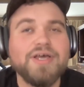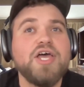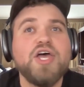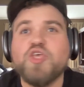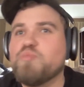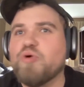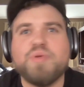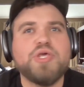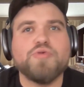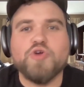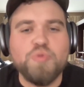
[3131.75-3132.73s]
You put me in
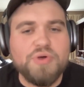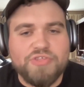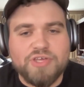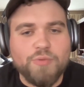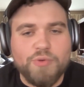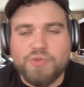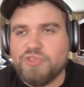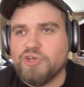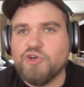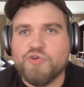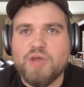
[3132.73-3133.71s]
a room with a
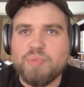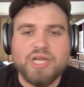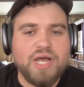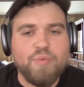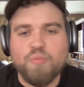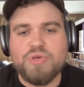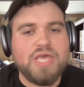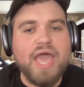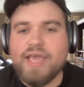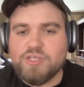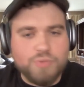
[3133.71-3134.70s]
grip and a couple
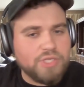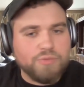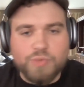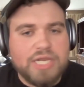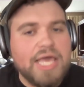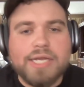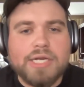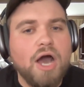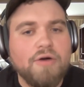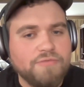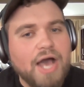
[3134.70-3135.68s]
PAs, we can hit it
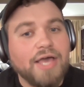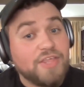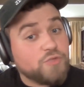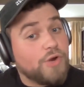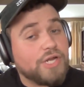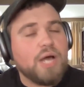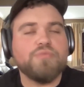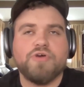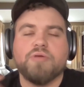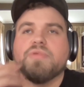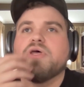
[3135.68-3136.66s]
off fine. That's where I come from.